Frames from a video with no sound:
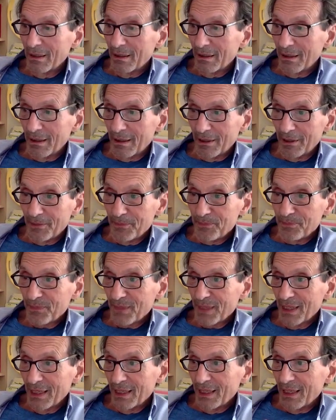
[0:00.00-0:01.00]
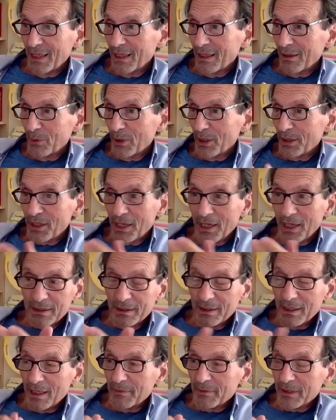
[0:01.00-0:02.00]
um, with
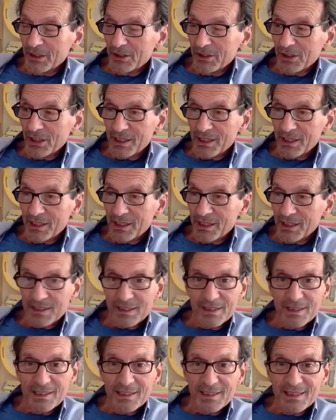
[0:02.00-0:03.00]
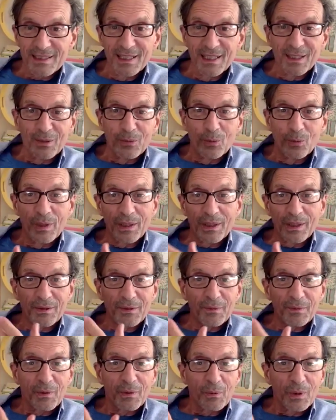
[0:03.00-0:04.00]
economic justice, with,
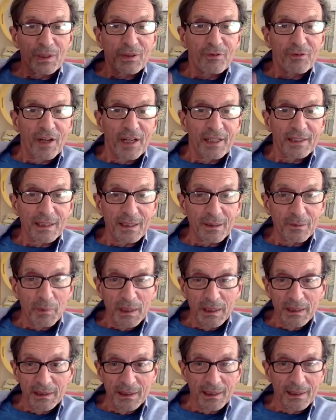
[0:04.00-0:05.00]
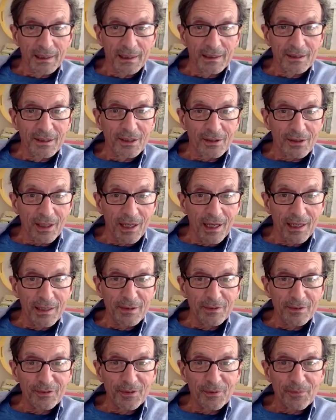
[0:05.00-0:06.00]
with finding meaning in your
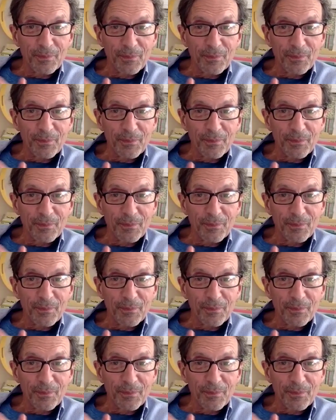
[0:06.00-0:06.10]
life,